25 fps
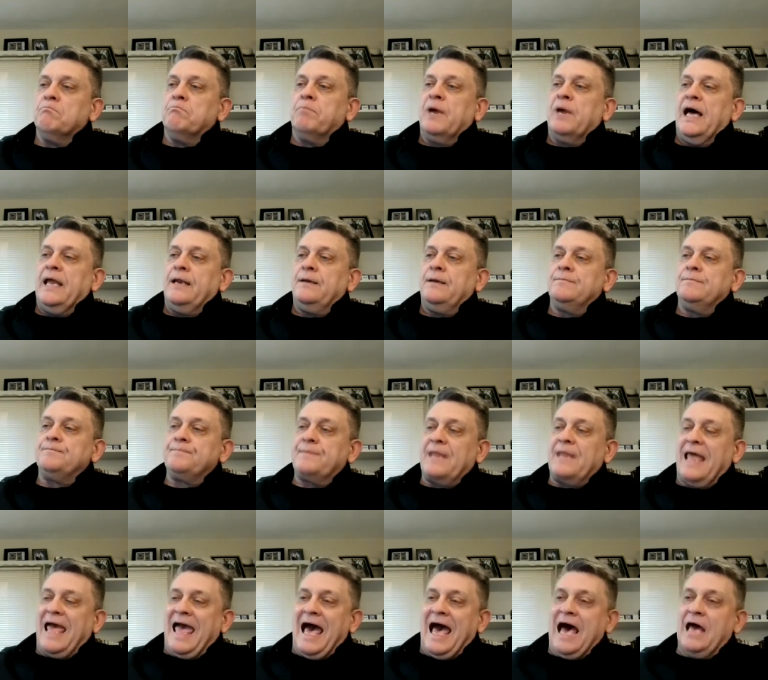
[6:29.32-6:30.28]
But
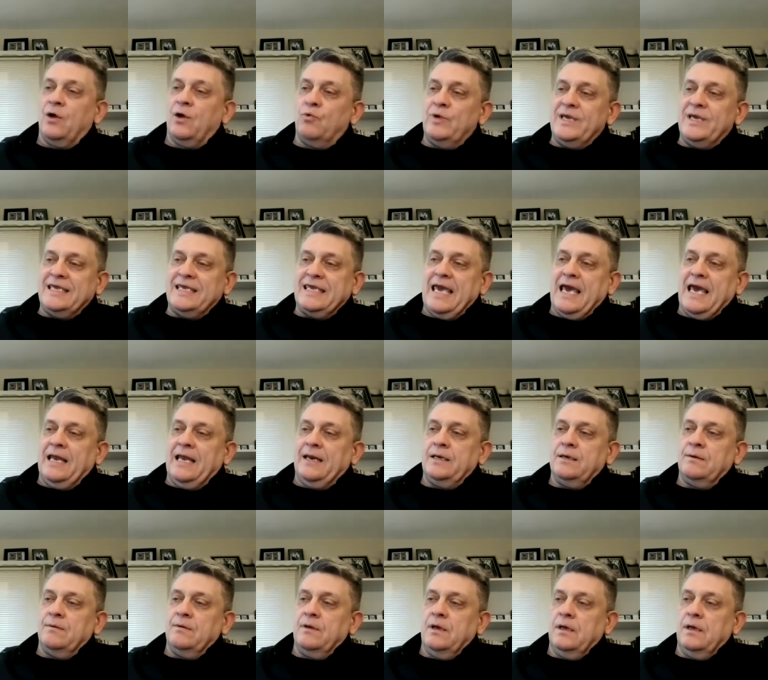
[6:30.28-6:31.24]
how do we get
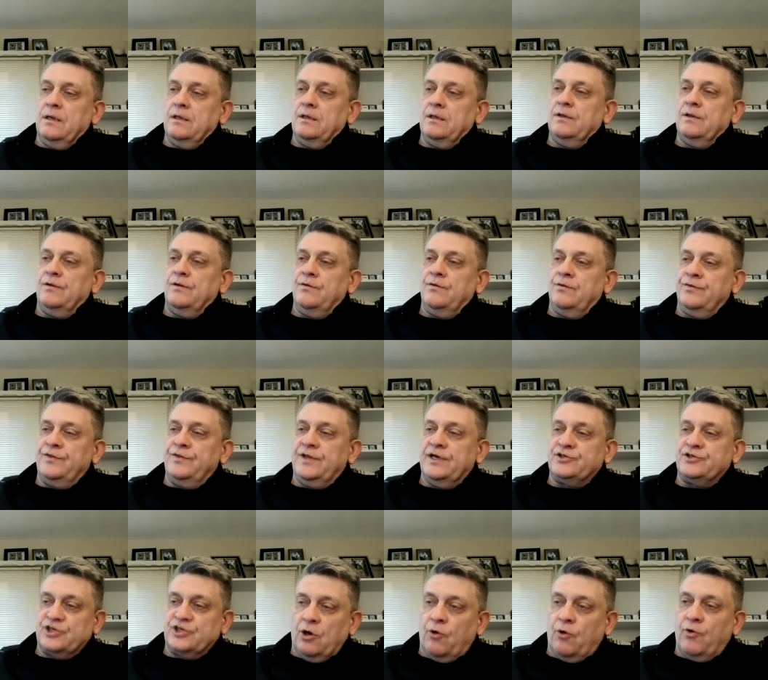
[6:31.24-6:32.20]

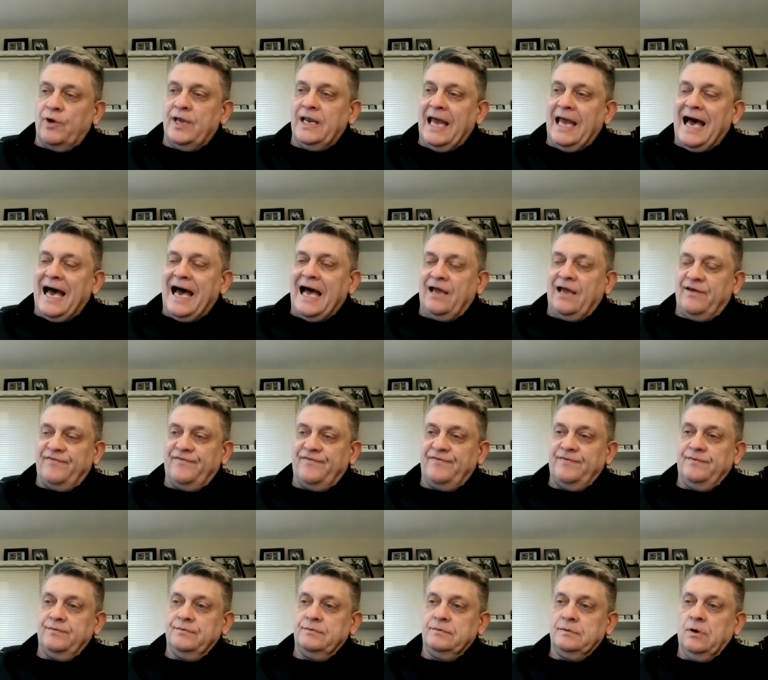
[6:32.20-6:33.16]
the Zoe
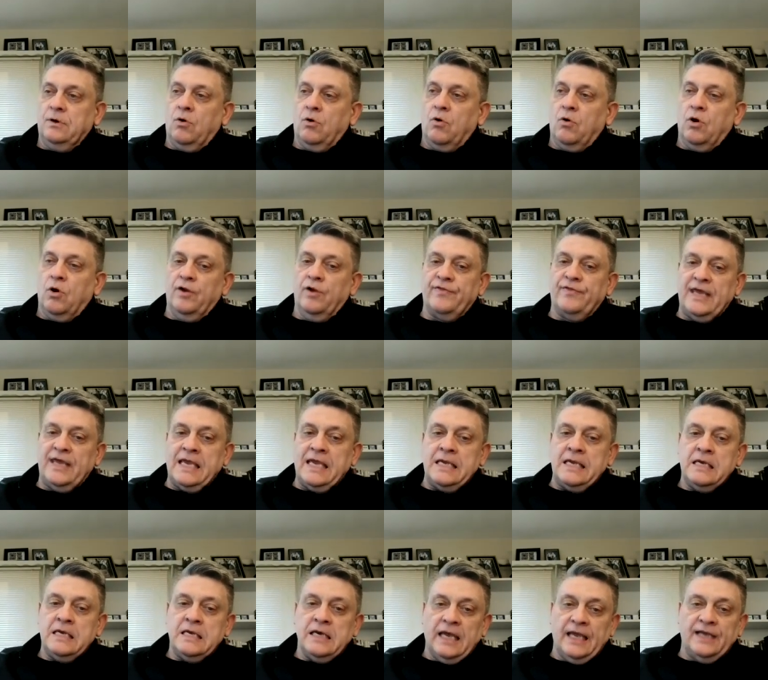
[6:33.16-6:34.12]
life, or
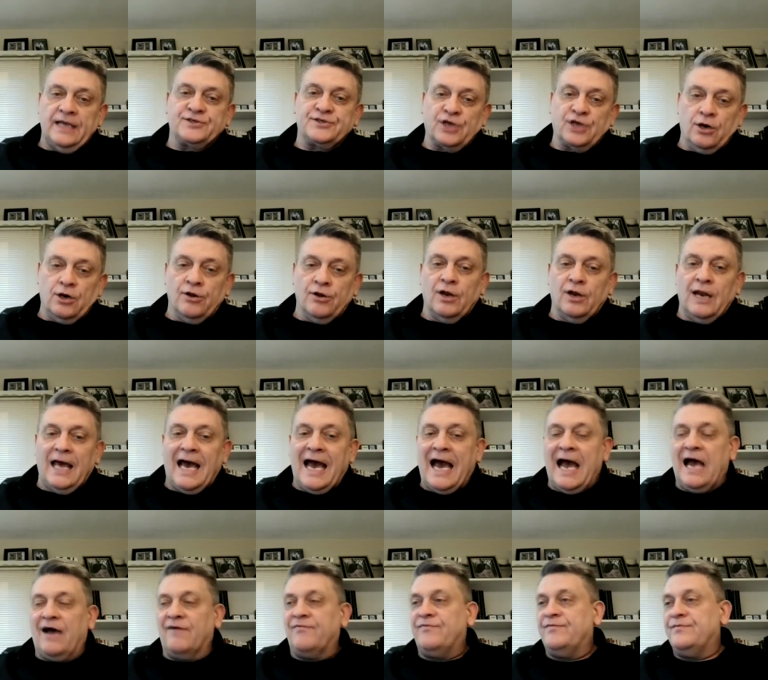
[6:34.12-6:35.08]
the eternal
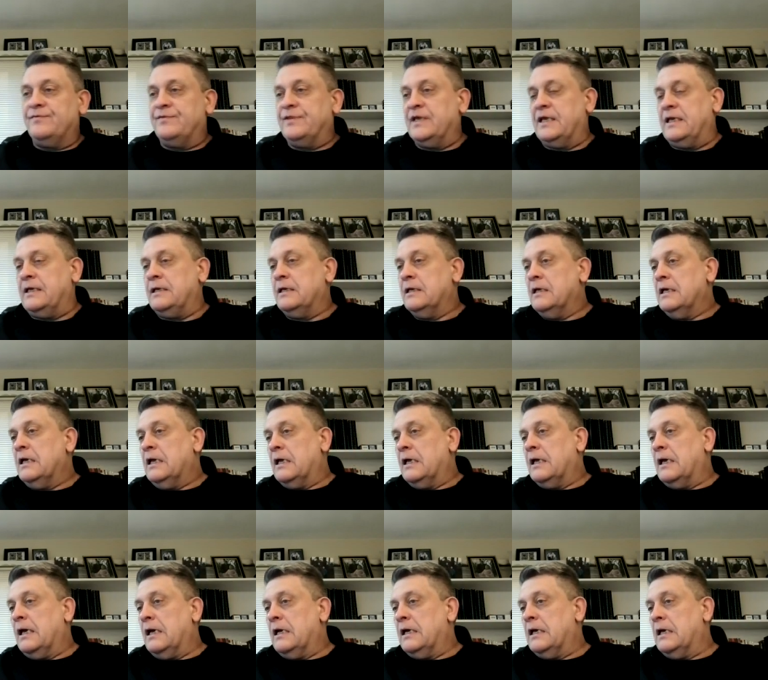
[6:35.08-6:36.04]
life, the
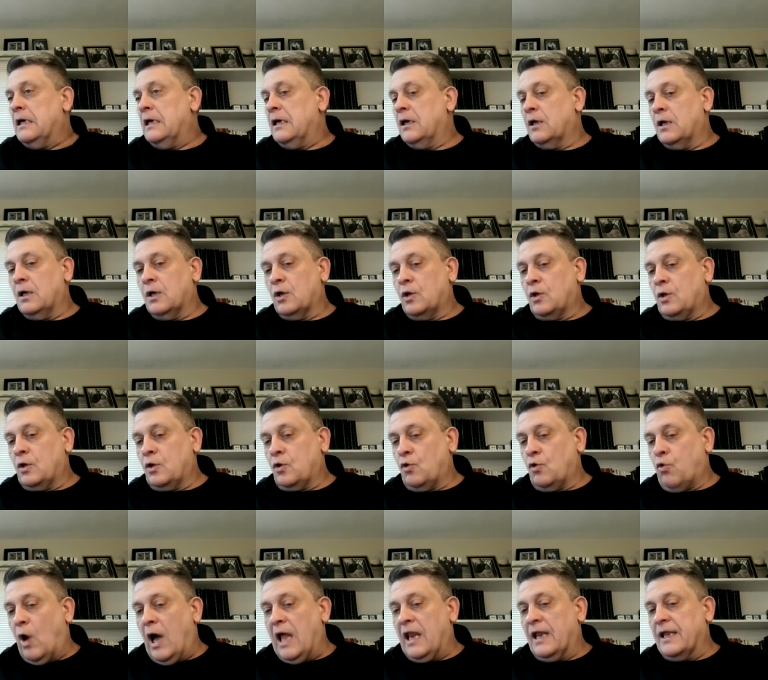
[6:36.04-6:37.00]

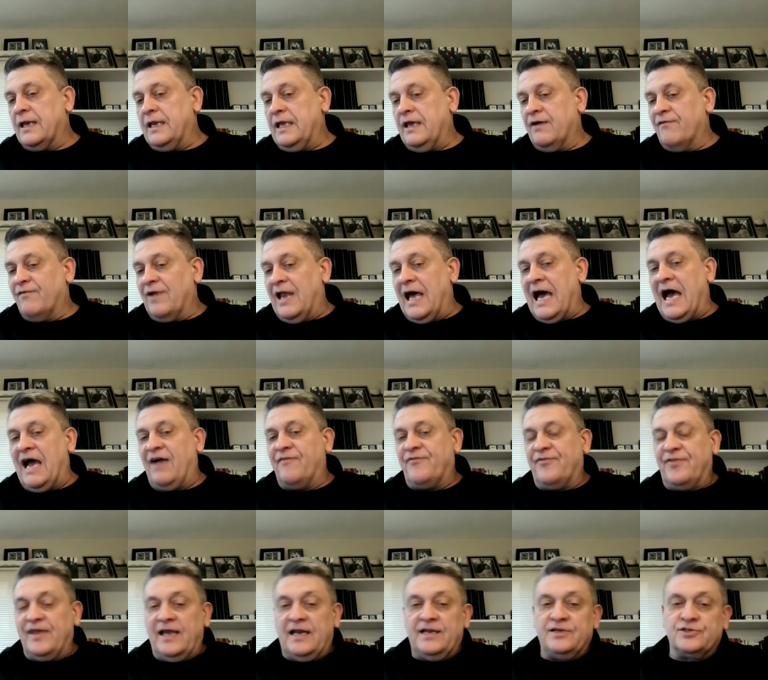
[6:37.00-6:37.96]
quality of
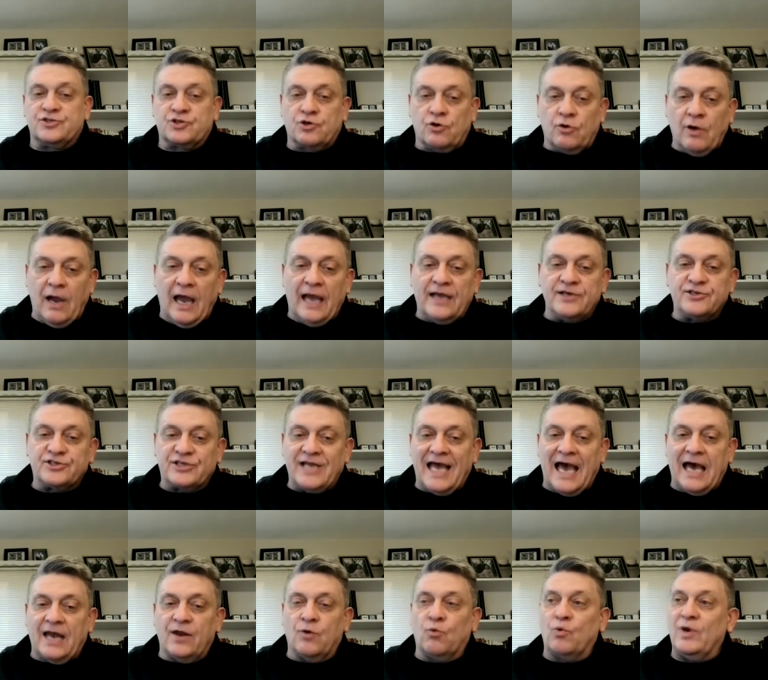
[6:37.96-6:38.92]
life that is Christ?
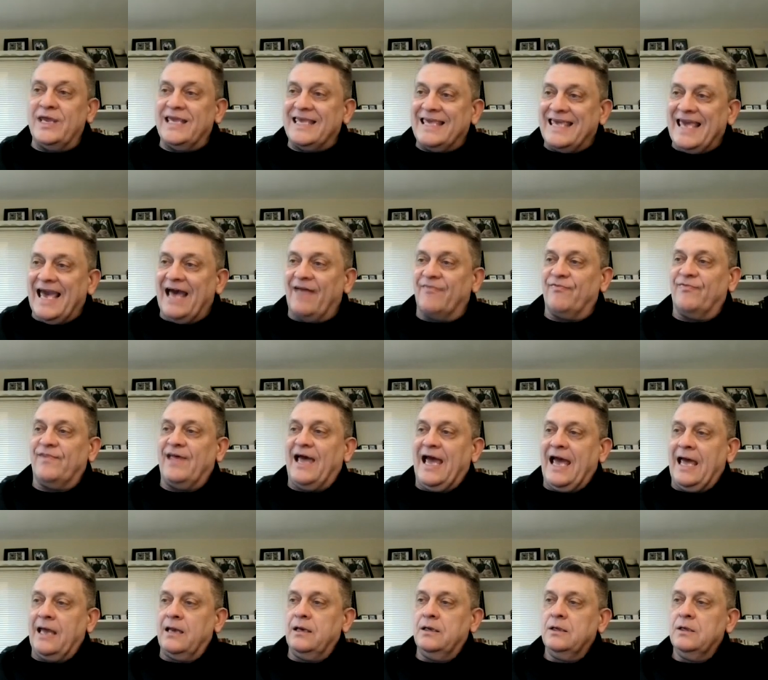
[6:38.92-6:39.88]
How do we get
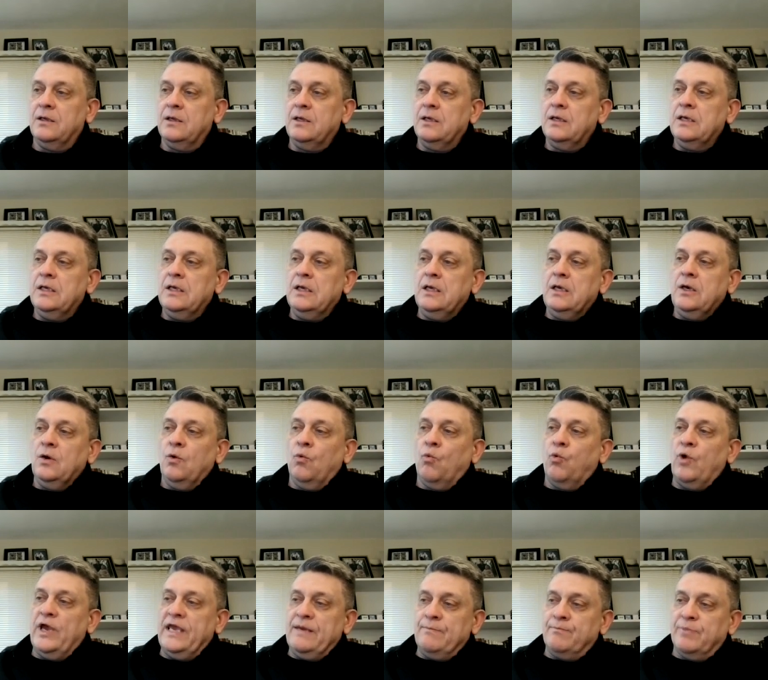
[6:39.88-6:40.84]
that?
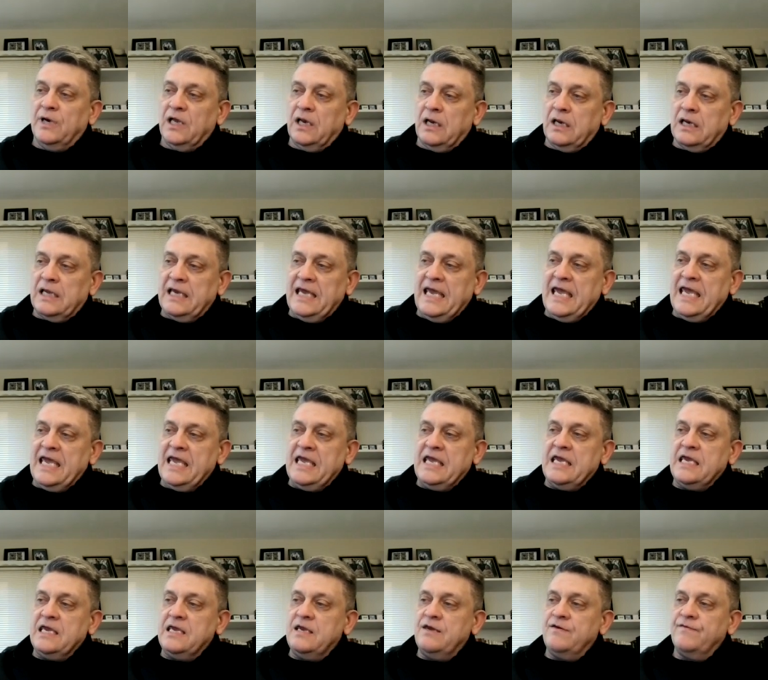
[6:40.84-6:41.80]
We
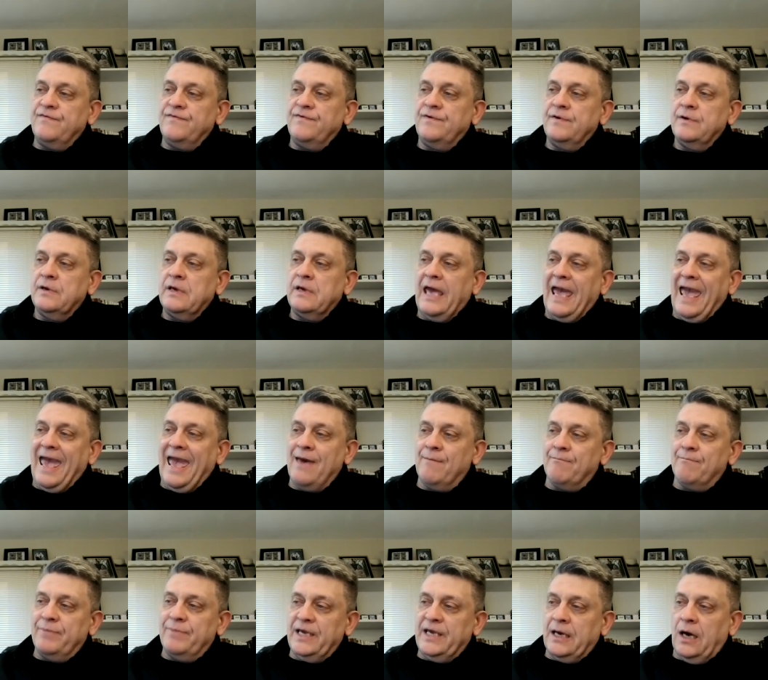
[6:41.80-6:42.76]
believe
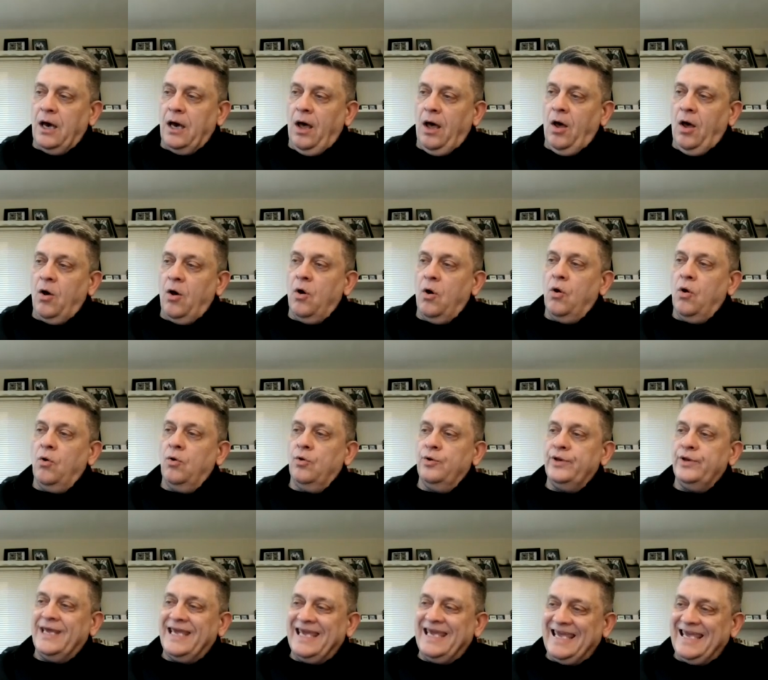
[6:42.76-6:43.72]
and
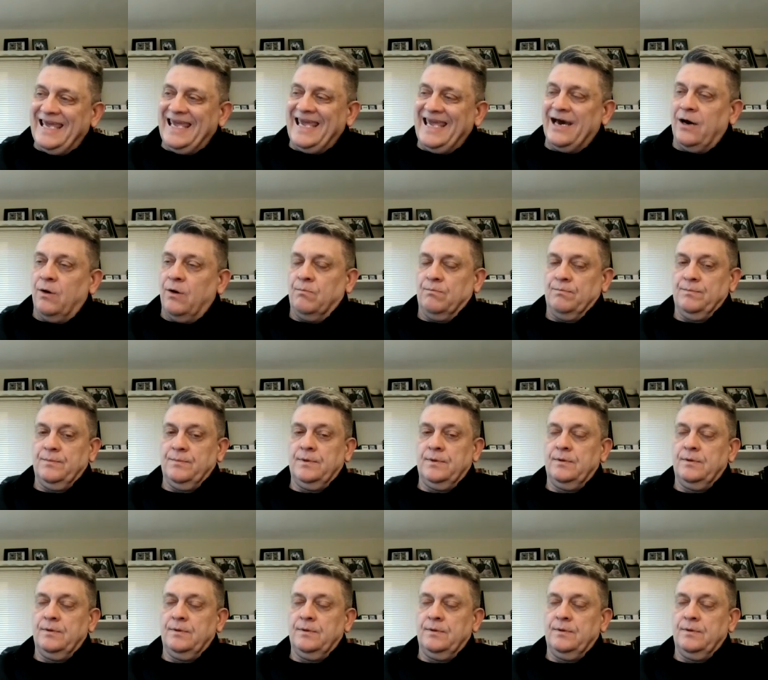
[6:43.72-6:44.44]
behold him.